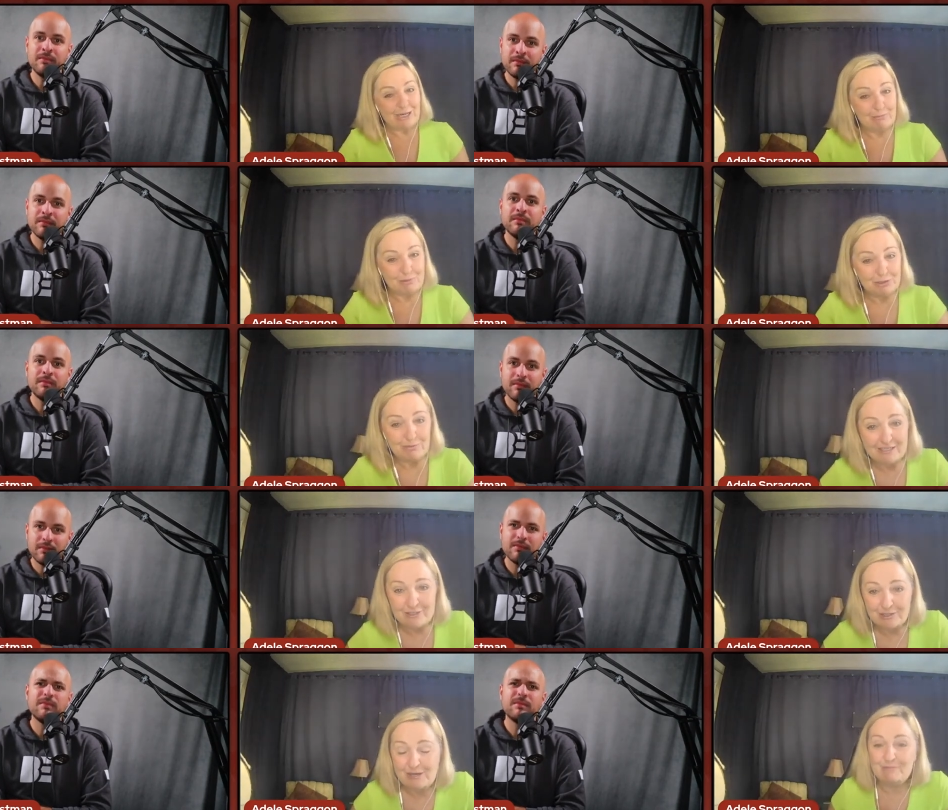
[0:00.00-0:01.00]
Speaker 1: to push past
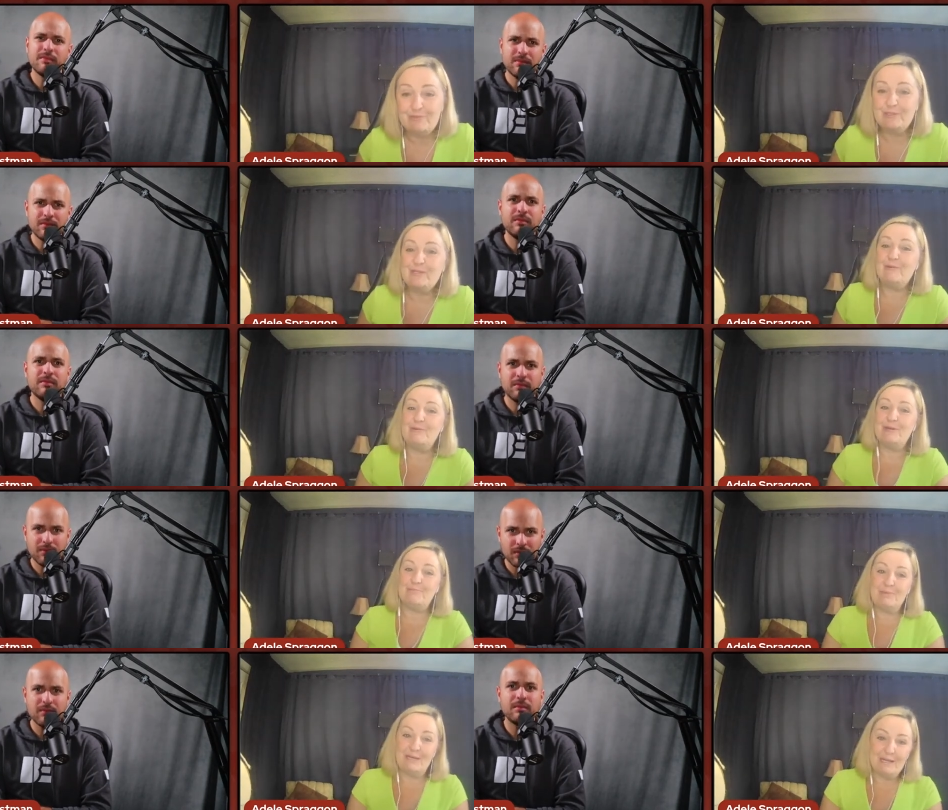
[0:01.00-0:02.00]
your comfort zone
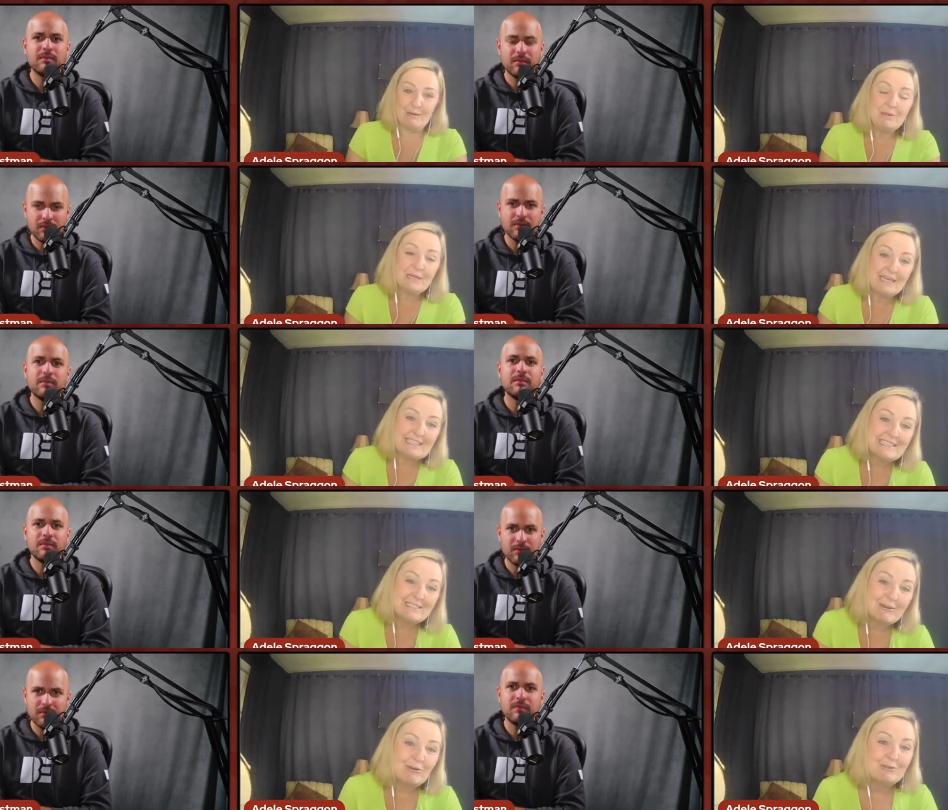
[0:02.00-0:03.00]
and butting up against
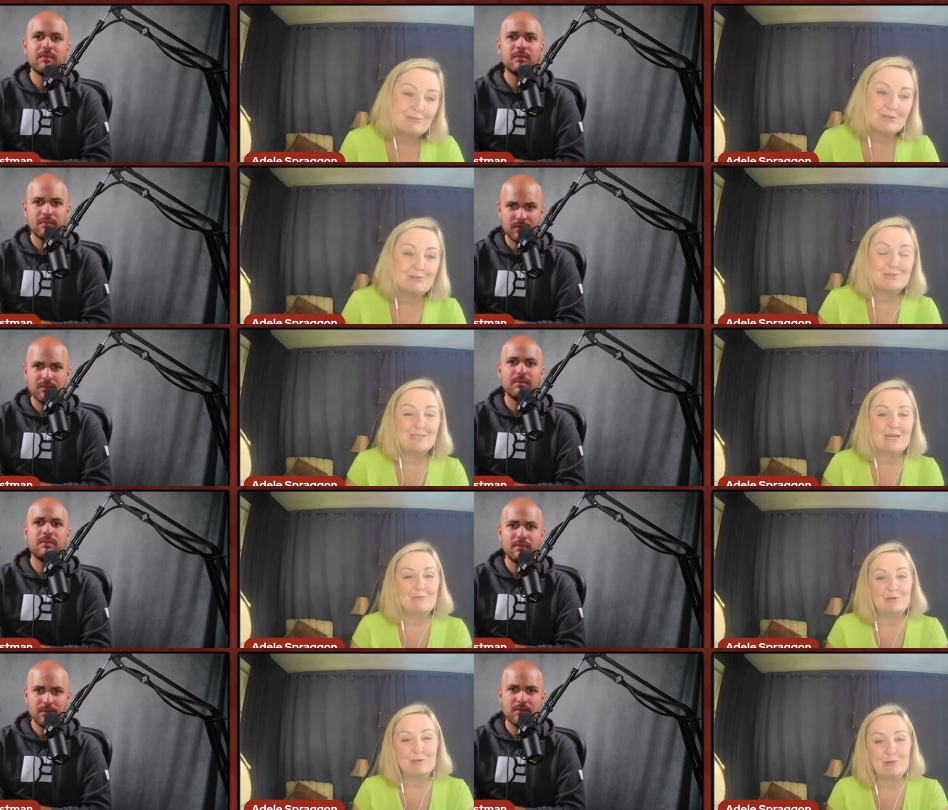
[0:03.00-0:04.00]
all of those
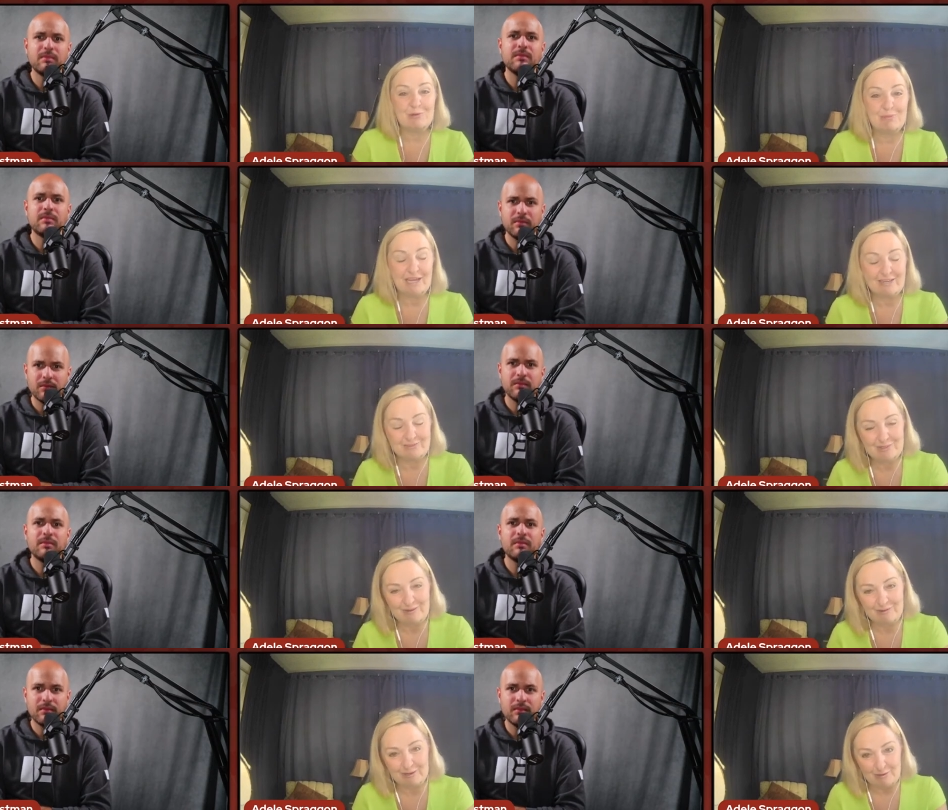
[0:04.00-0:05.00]
unworkable patterns that
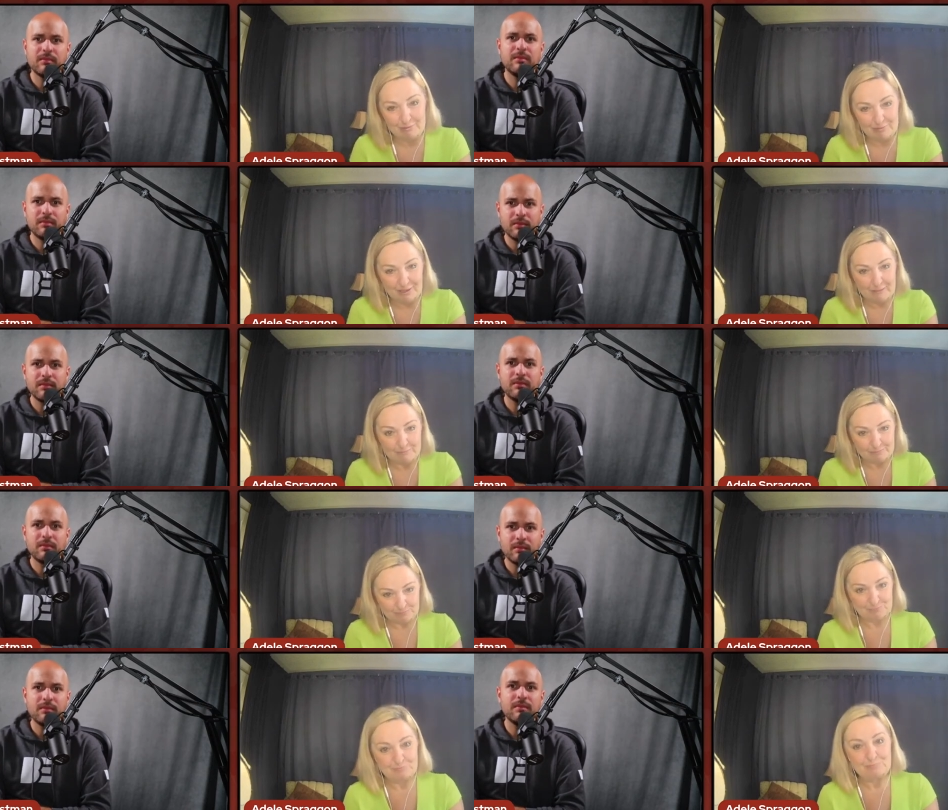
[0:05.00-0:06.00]
are in our brain.
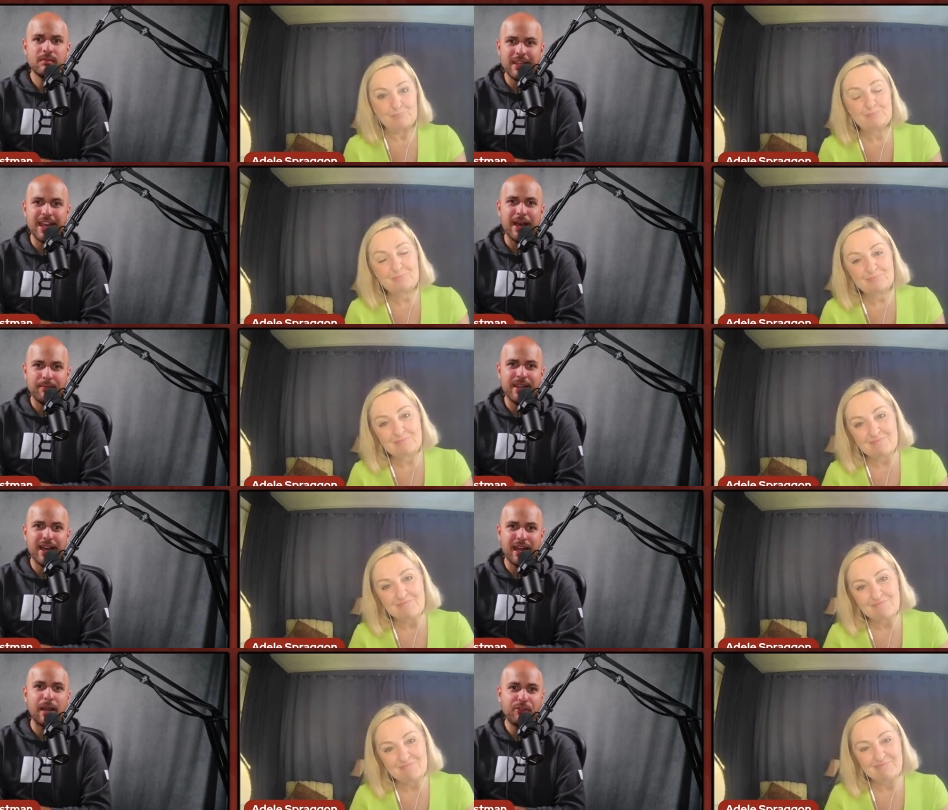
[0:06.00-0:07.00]
Speaker 2: Yeah, yeah. And
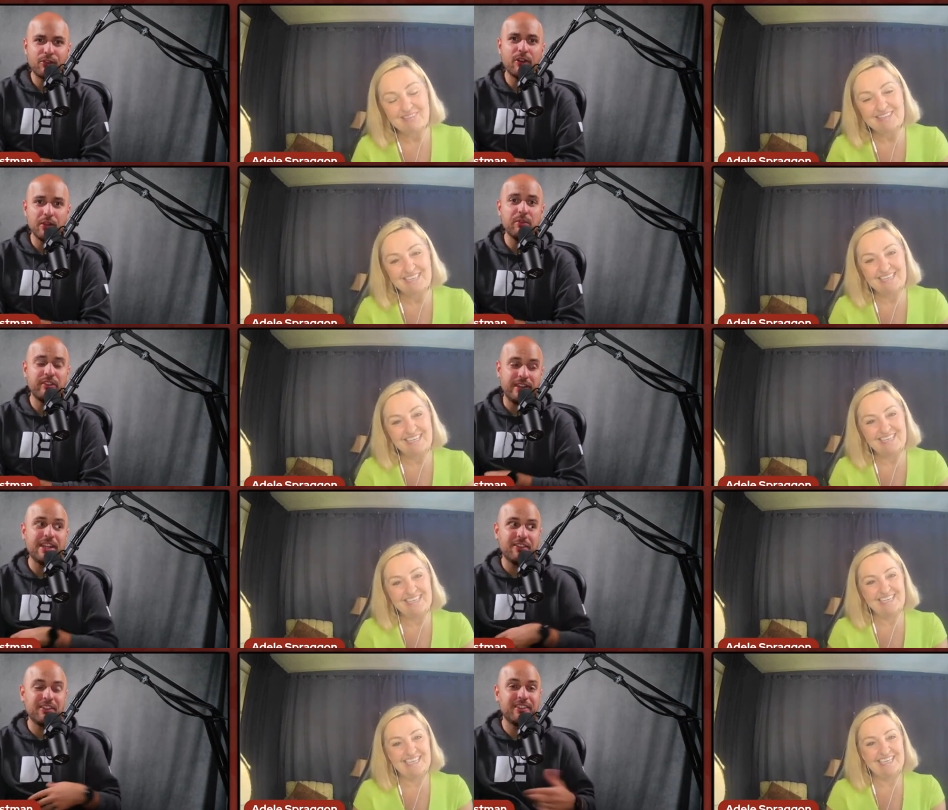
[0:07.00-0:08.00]
I'm sure you see the
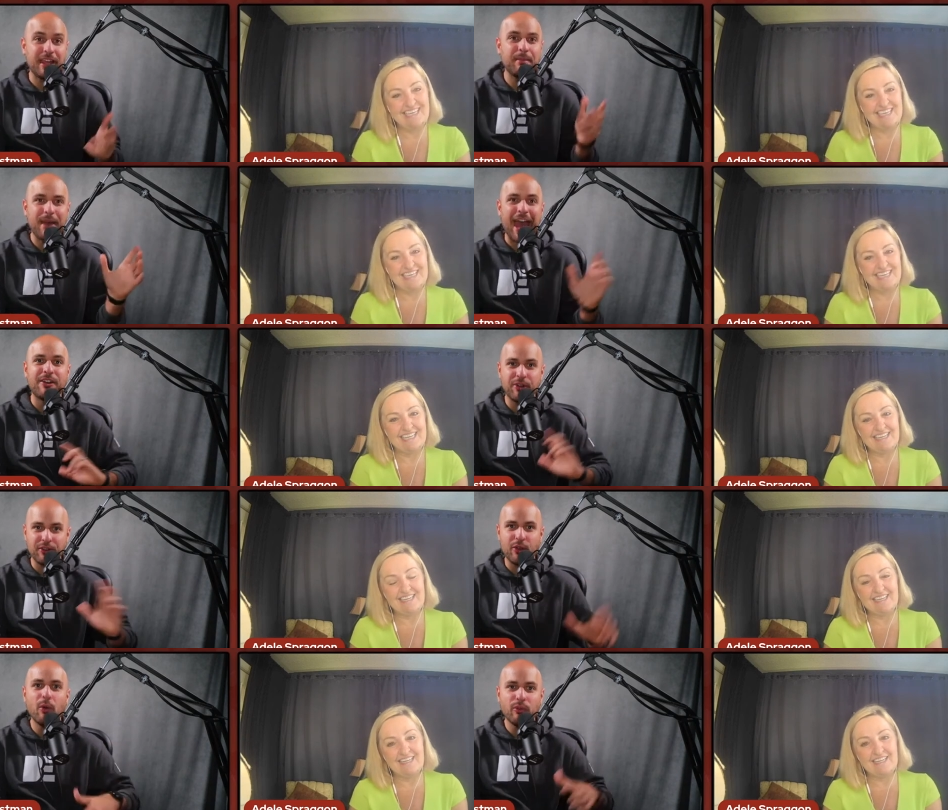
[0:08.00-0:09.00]
same patterns
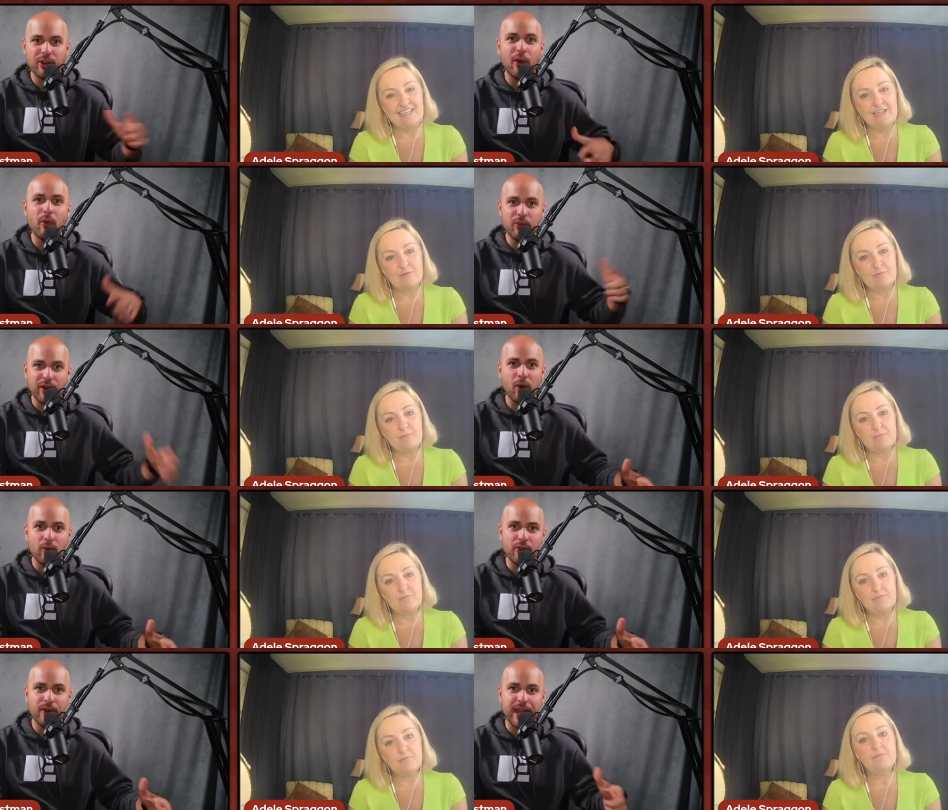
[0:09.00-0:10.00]
over and over and over
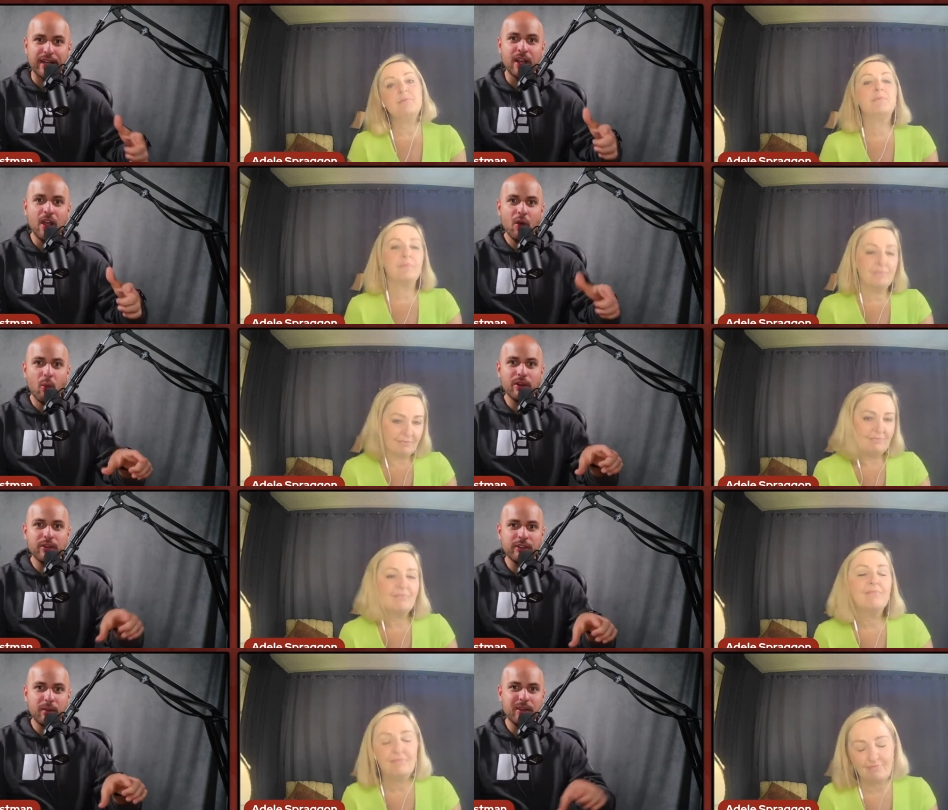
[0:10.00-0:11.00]
again. What are
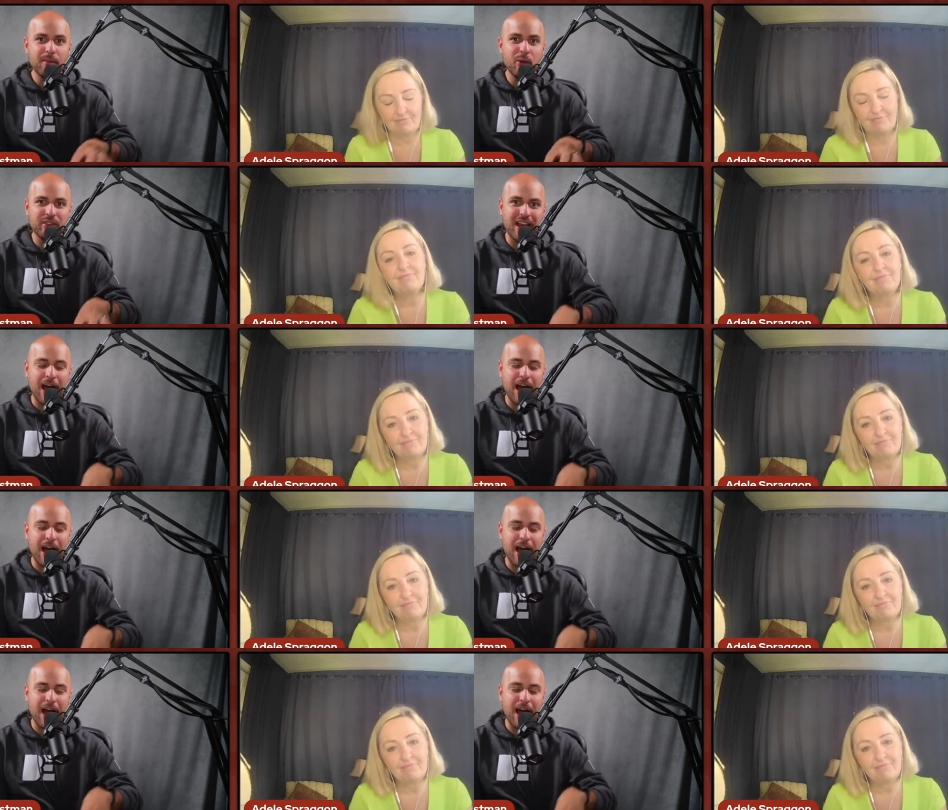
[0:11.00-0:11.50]
some of the most common